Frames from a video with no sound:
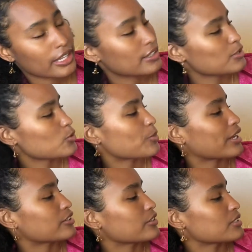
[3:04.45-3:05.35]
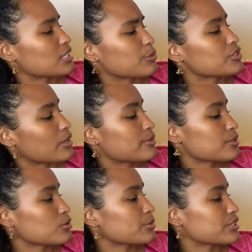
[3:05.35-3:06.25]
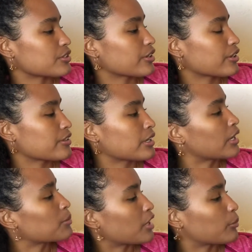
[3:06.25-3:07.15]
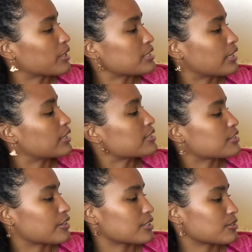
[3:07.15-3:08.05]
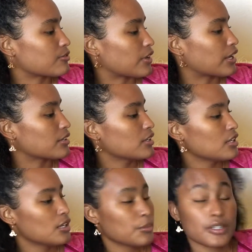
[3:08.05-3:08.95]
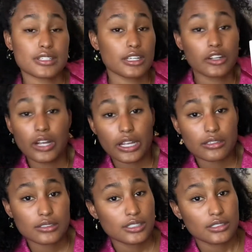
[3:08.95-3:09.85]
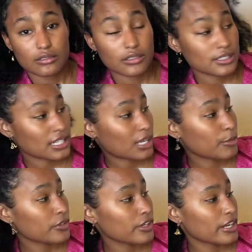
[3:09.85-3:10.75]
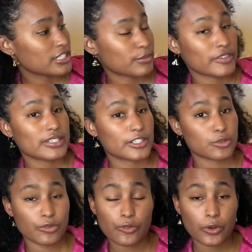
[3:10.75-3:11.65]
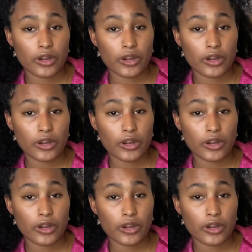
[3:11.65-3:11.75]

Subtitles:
And this was back during the summer, so I was a little bit darker than I am now. My tan is starting to fade. But I was like, great. Looks like I'm on there. I did my research before.